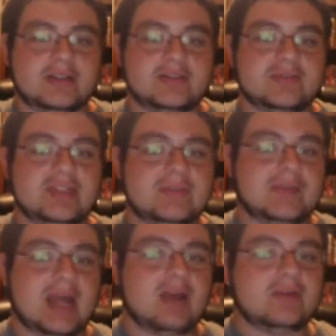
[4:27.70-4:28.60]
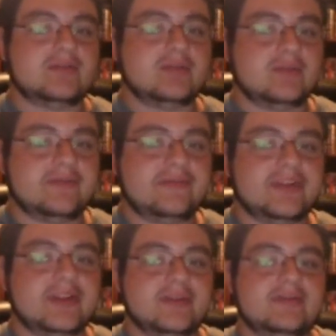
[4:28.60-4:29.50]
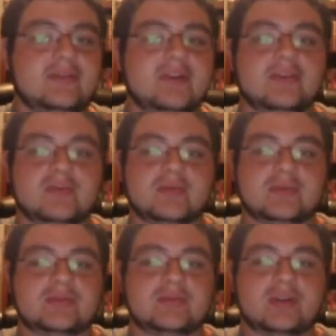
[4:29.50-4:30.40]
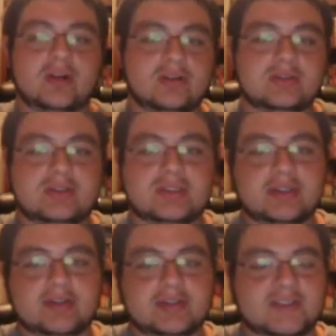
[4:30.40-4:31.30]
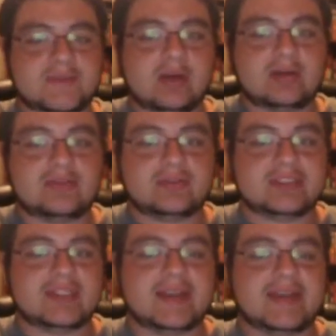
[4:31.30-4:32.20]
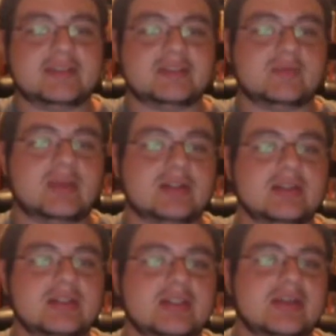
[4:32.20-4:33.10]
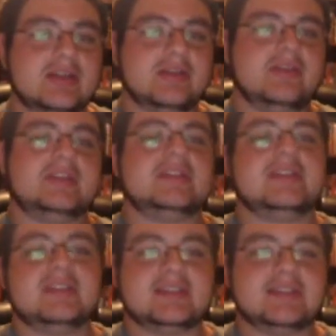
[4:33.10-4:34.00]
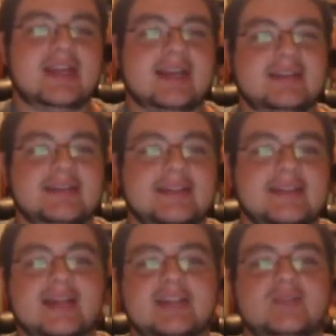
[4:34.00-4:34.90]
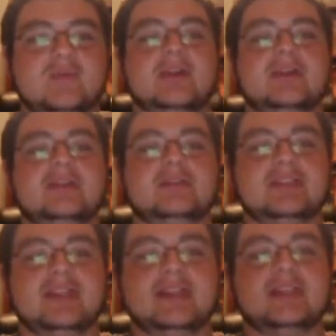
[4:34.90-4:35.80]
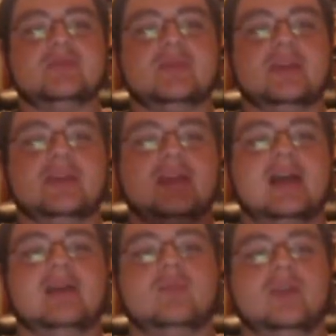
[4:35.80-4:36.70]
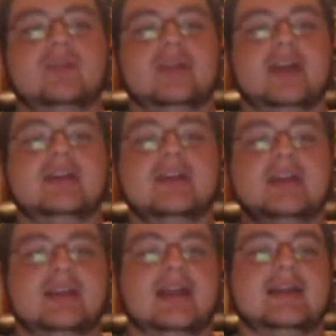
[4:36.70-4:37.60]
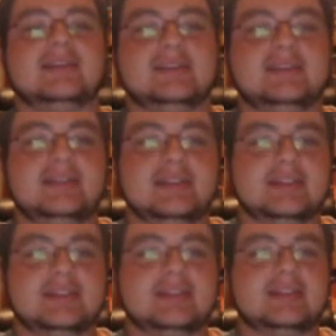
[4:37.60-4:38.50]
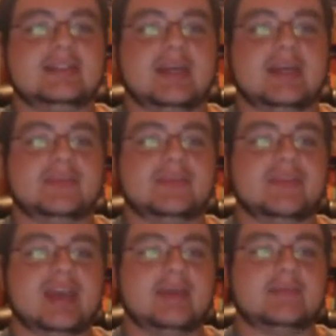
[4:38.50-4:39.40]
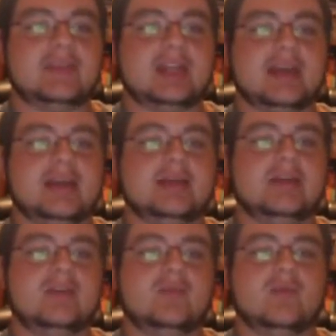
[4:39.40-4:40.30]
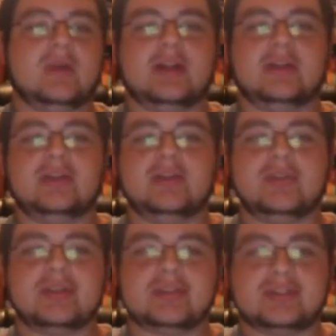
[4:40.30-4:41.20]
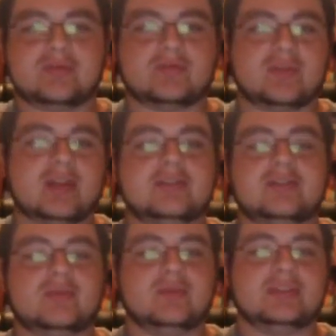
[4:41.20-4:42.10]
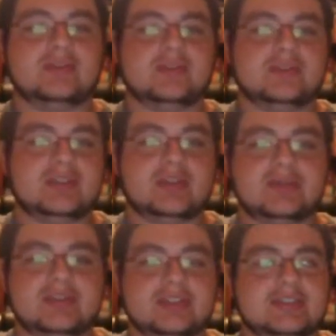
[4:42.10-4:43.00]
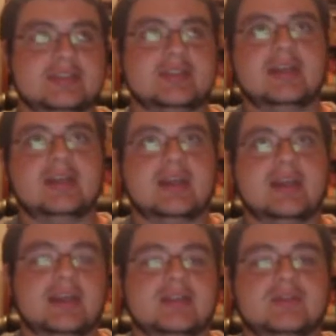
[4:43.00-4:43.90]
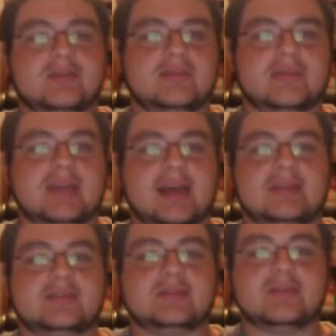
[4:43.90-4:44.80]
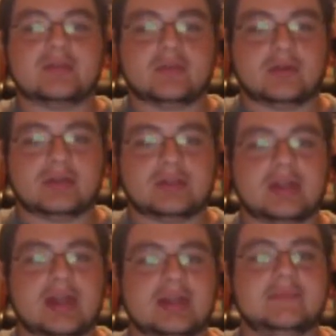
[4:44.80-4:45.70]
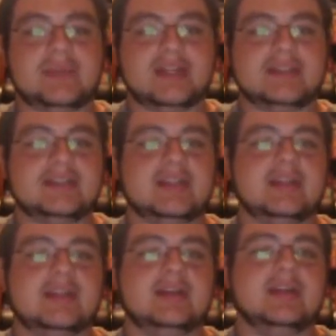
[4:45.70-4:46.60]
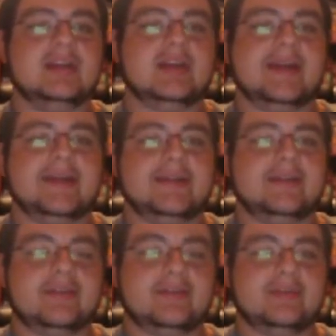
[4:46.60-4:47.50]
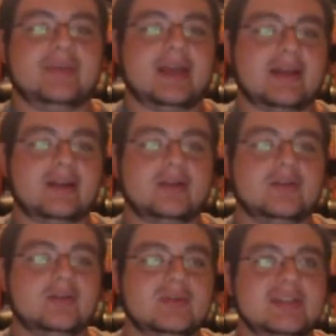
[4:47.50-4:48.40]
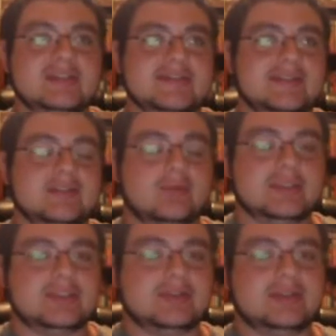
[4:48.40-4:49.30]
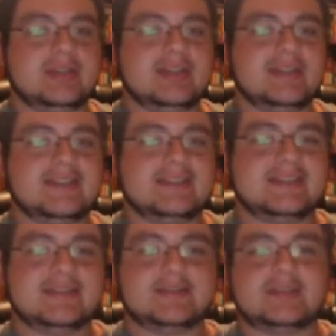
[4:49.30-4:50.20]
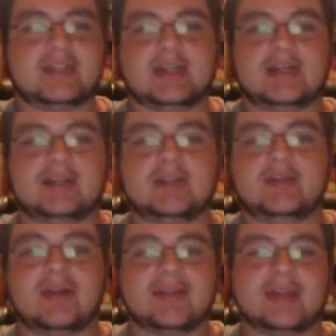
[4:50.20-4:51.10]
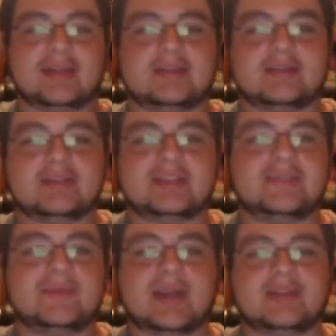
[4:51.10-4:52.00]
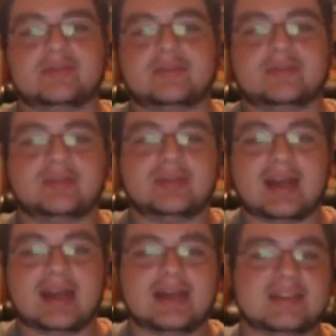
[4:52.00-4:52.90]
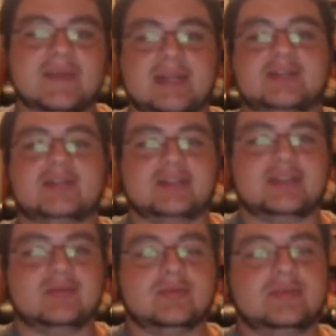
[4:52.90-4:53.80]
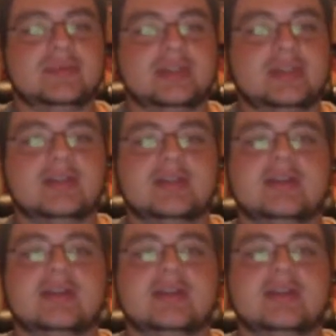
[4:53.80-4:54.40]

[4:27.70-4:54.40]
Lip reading: these really powerful, feared figures with cults, and they're as powerful as kings. Well, this isn't exactly it. That's where it stays with a lot more of that classic D&D type of gameplay, where, you can still run into wizards, just in any sort of castle or in any big city, and the player who is a wizard isn't, all that special, or not as special as they would be